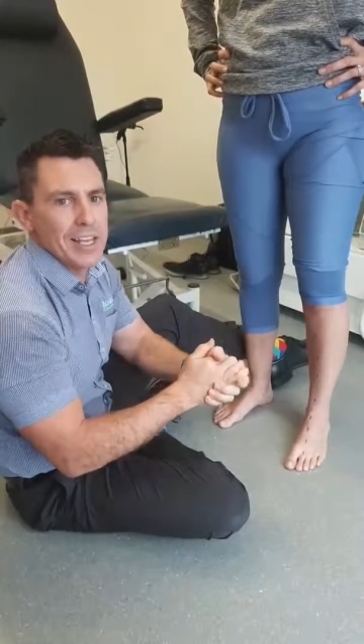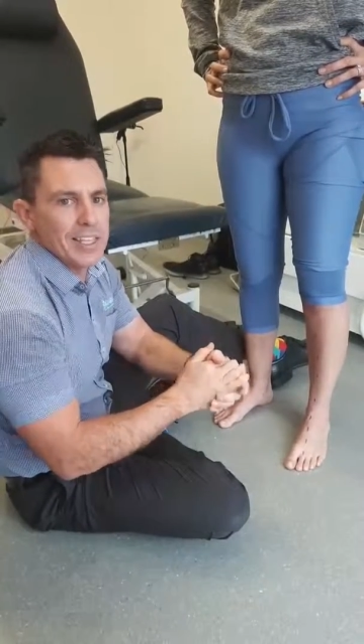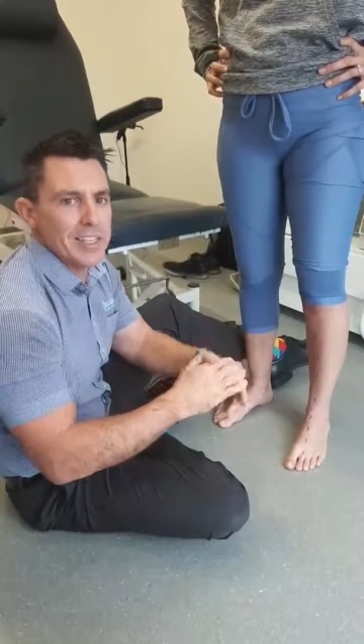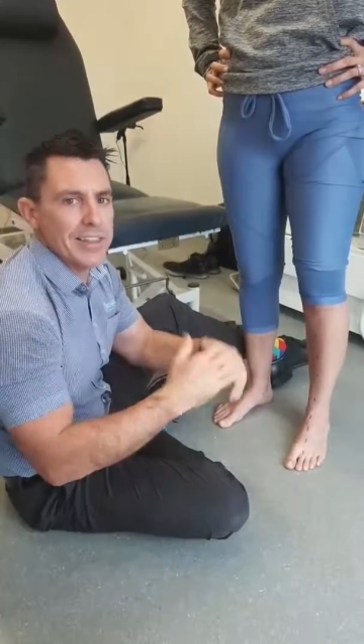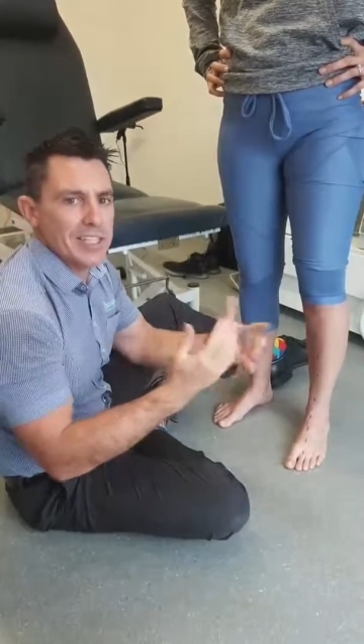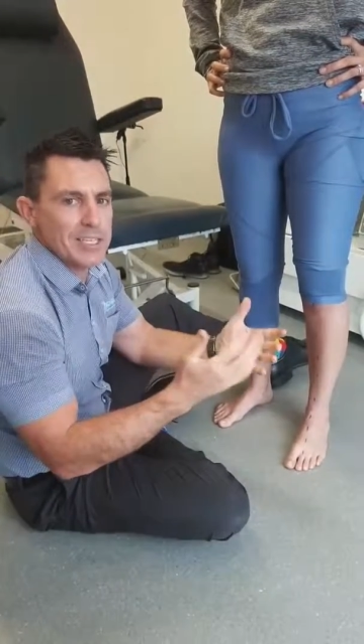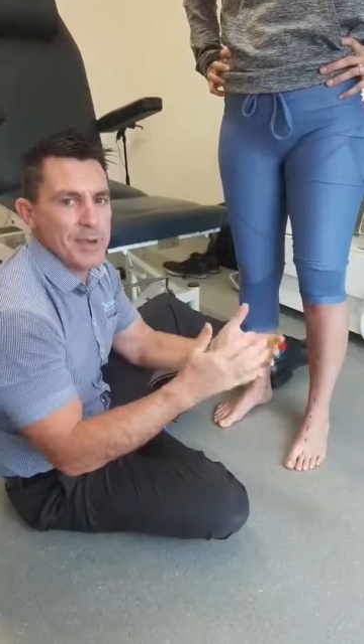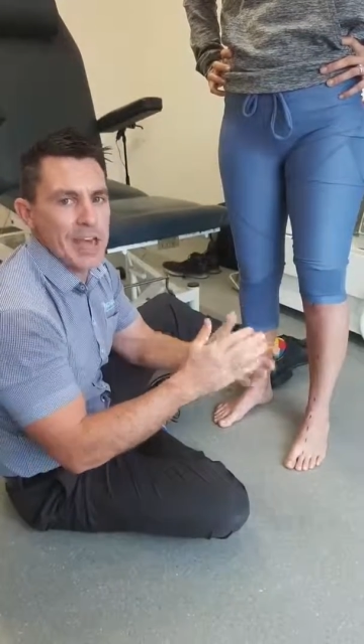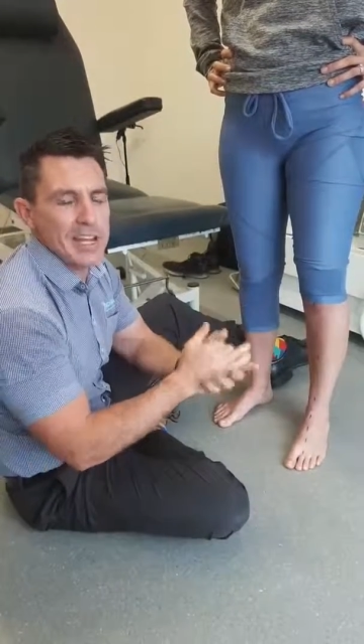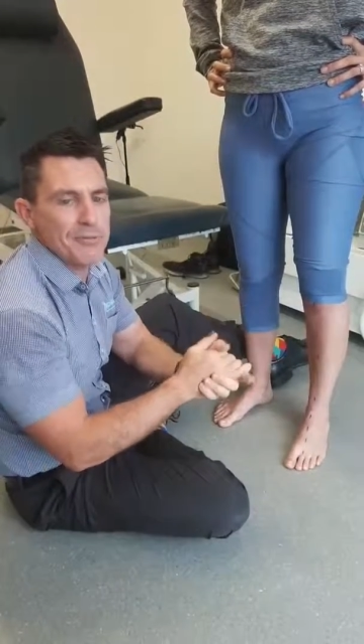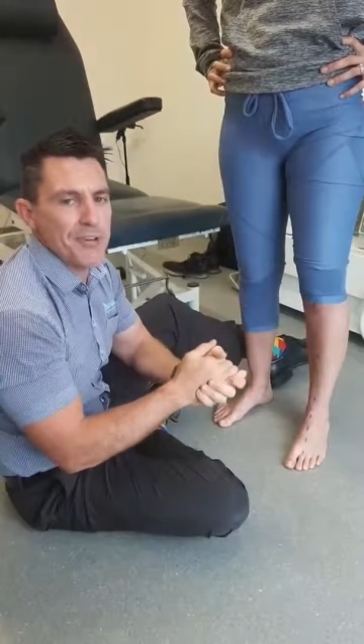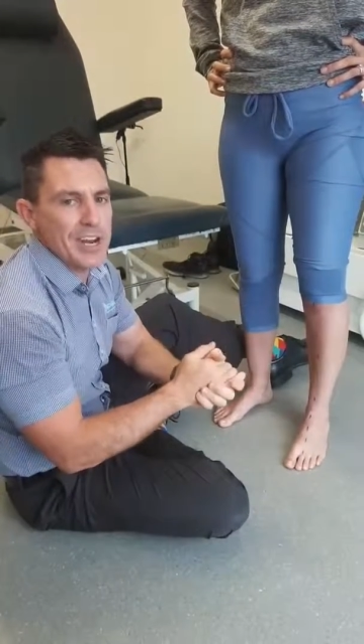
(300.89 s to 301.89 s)
So that's about
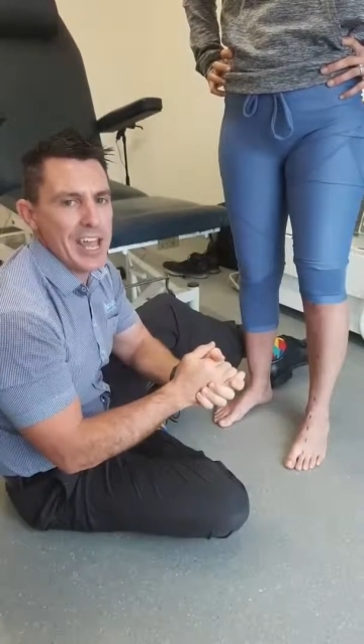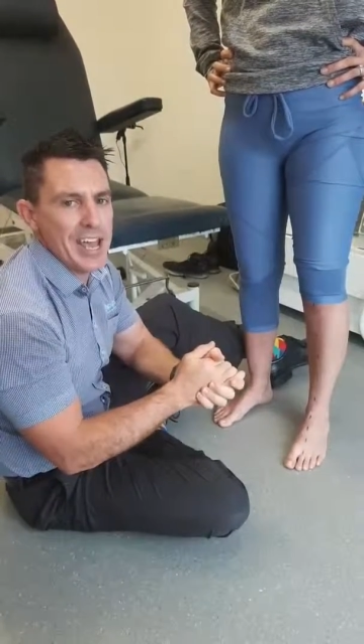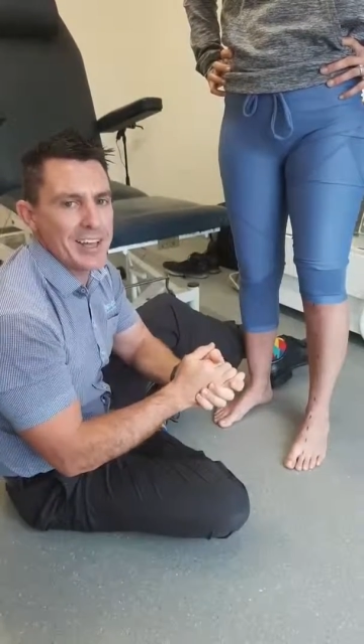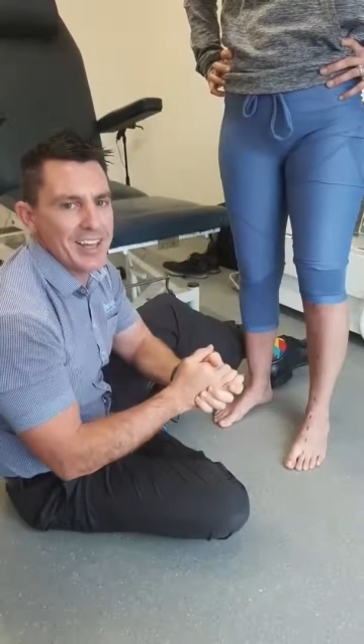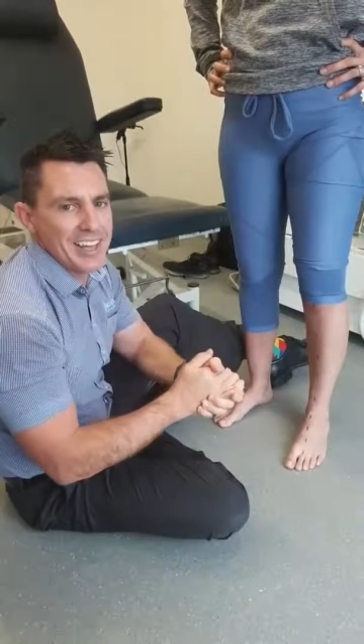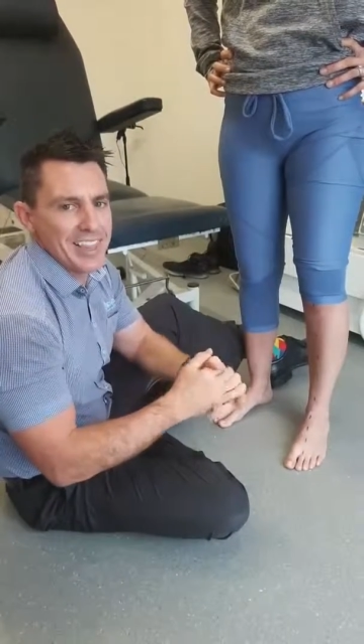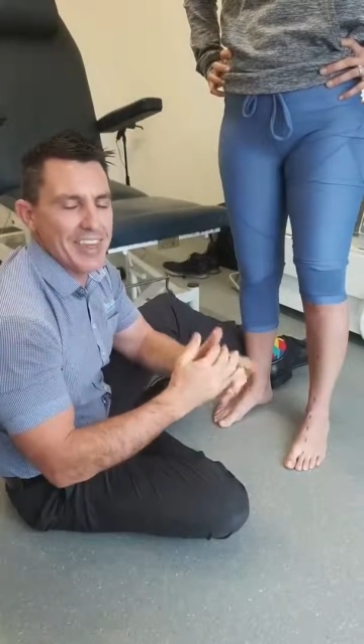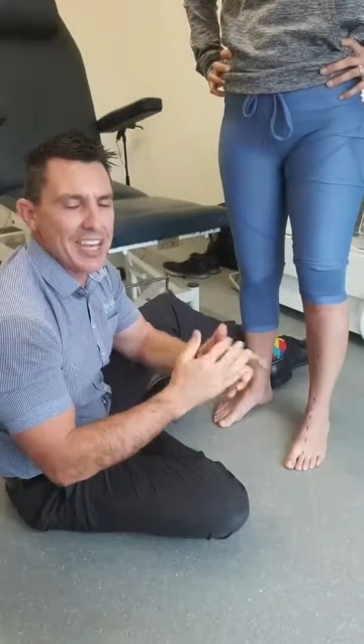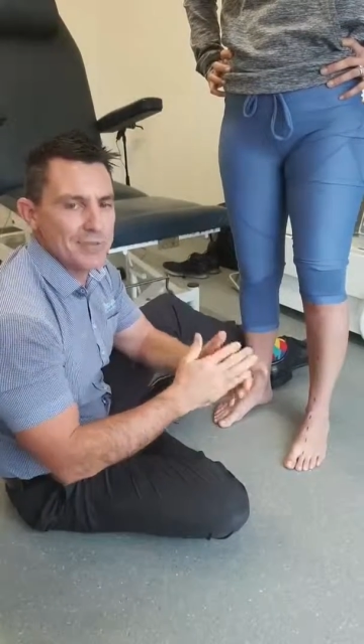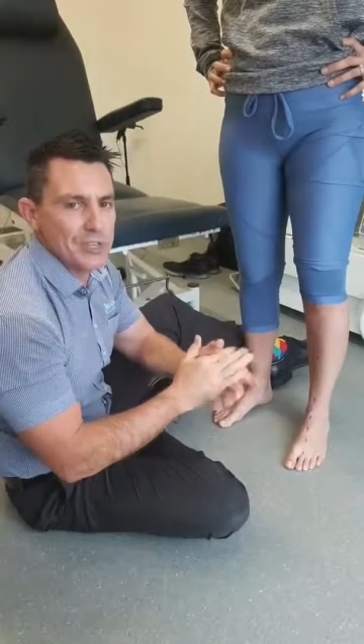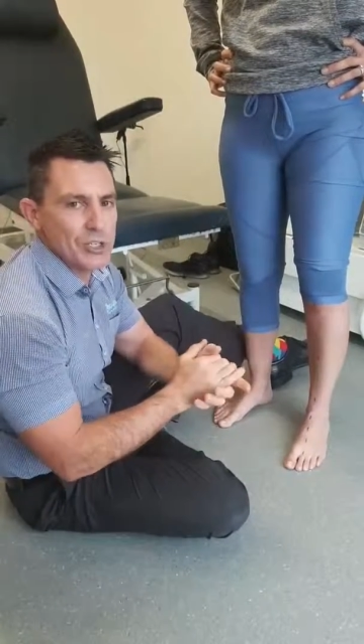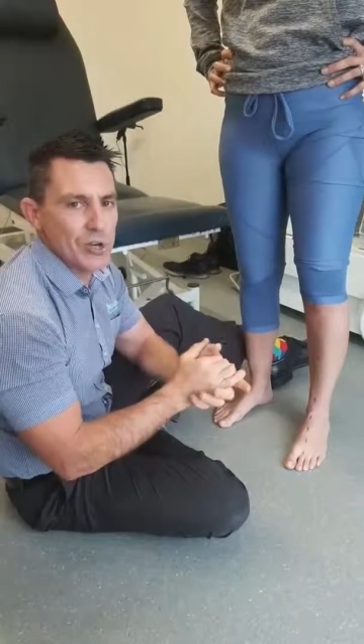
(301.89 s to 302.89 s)
it for now. Thanks
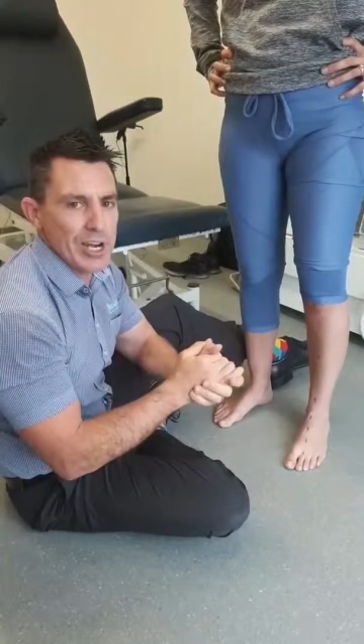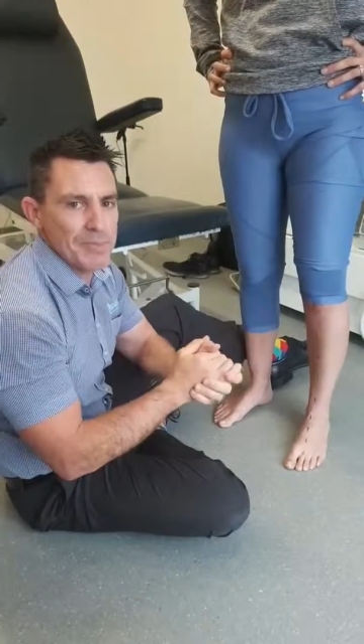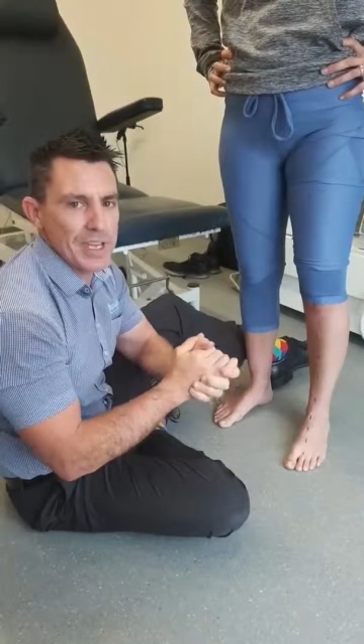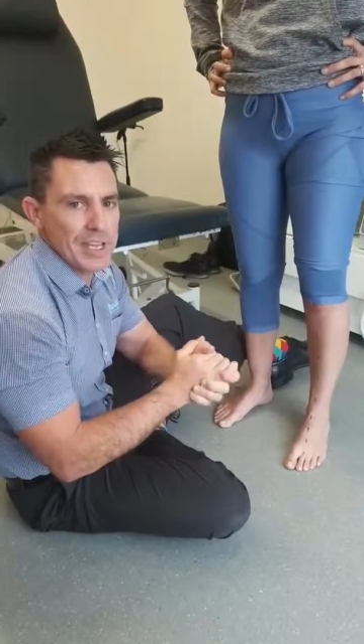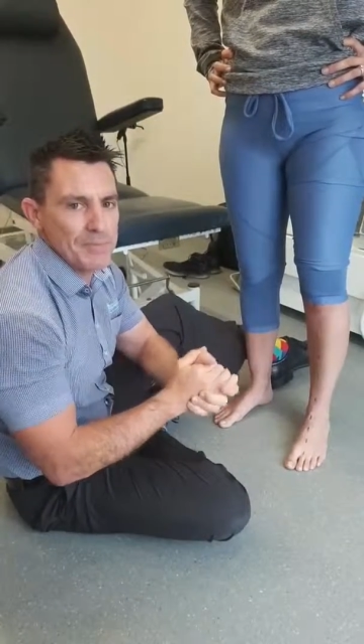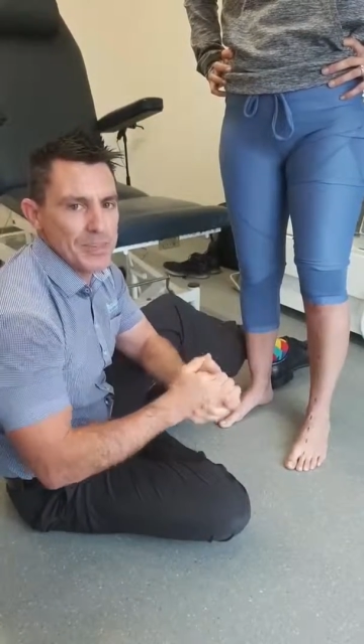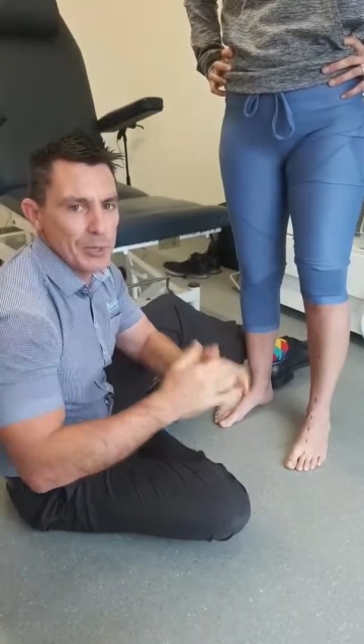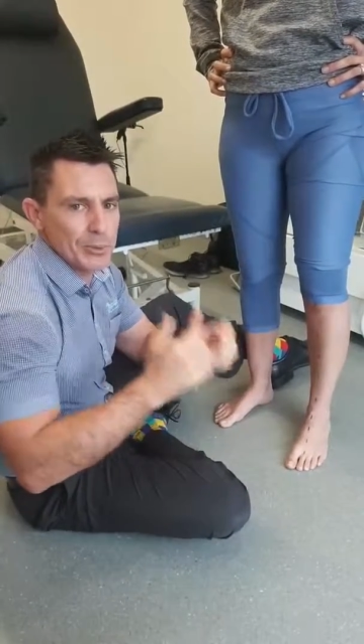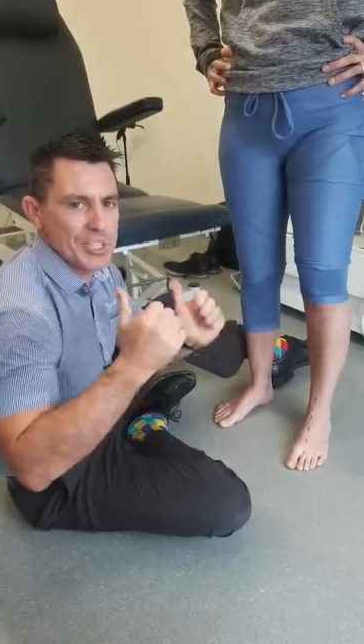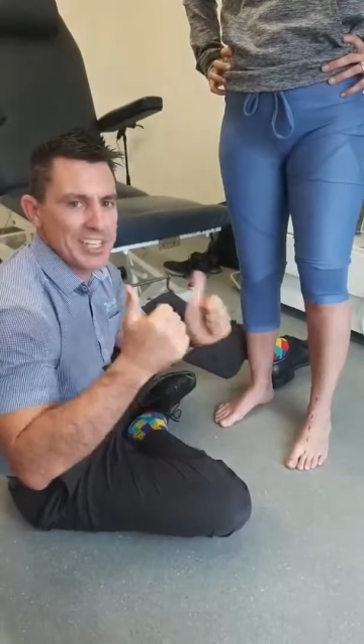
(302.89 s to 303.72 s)
for joining me. We'll see you